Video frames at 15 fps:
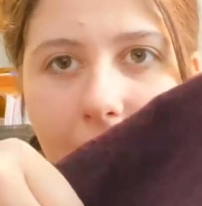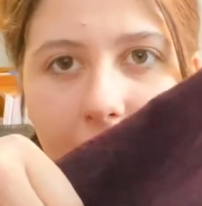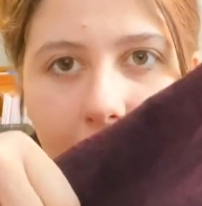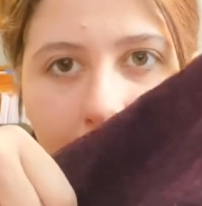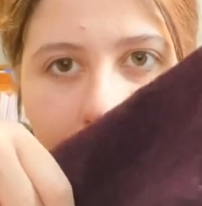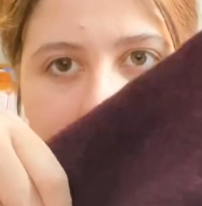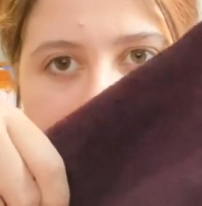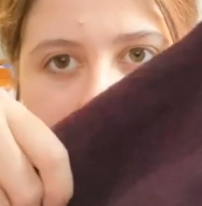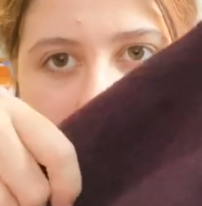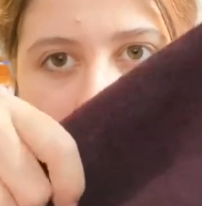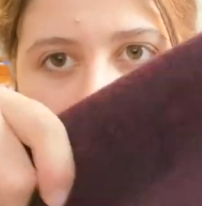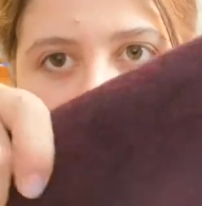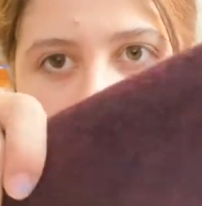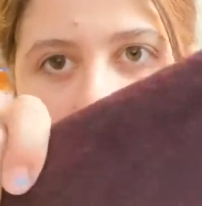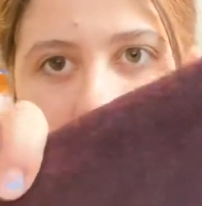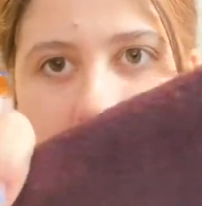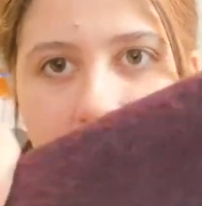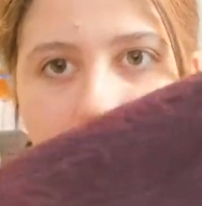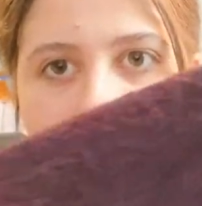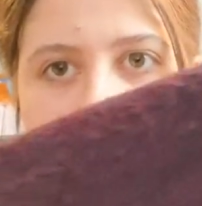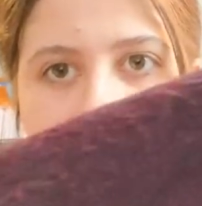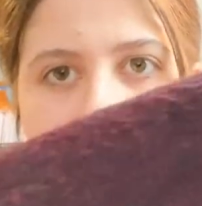Um, it's getting washed
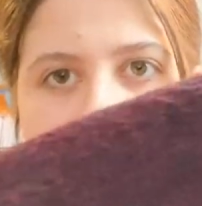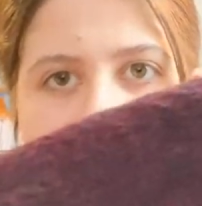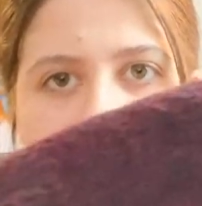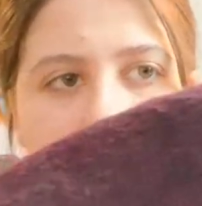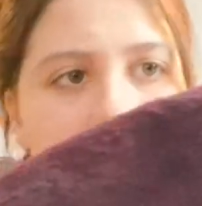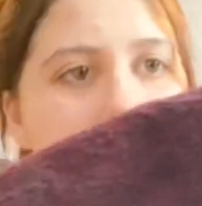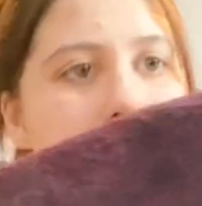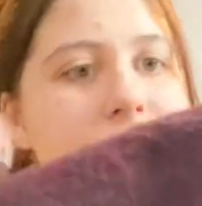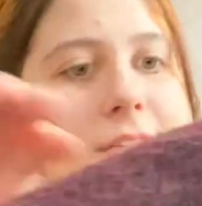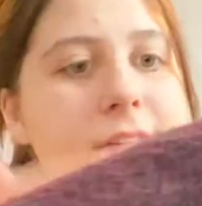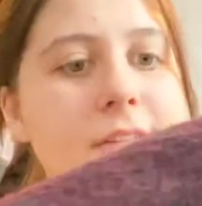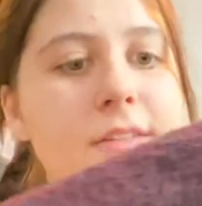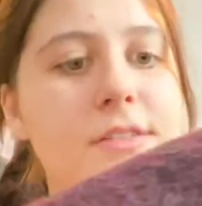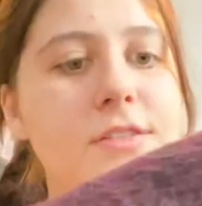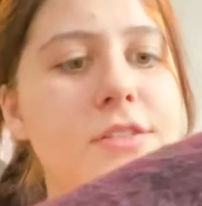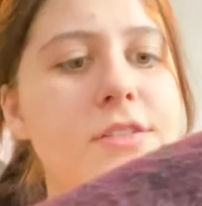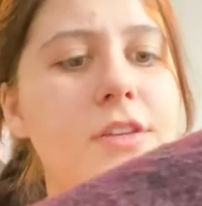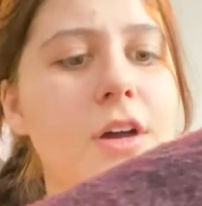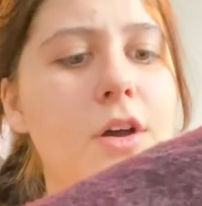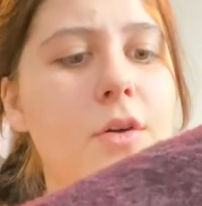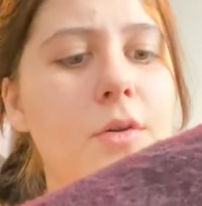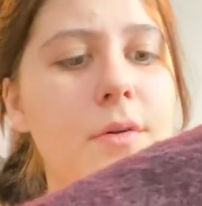out, but
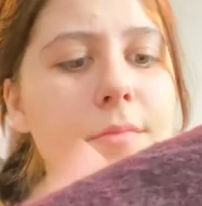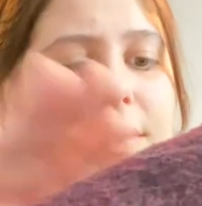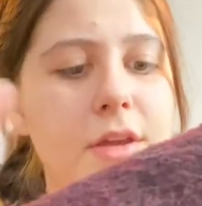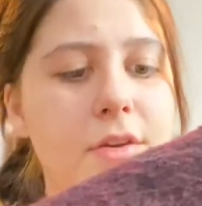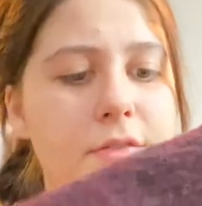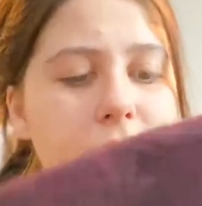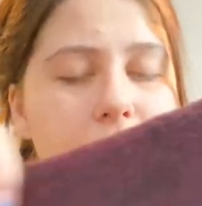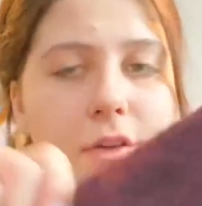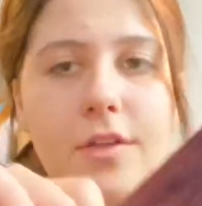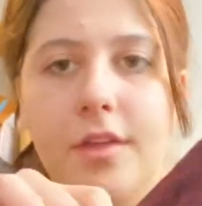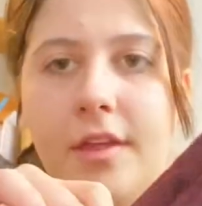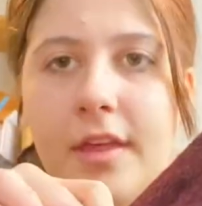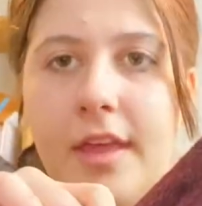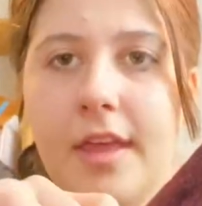so beautiful.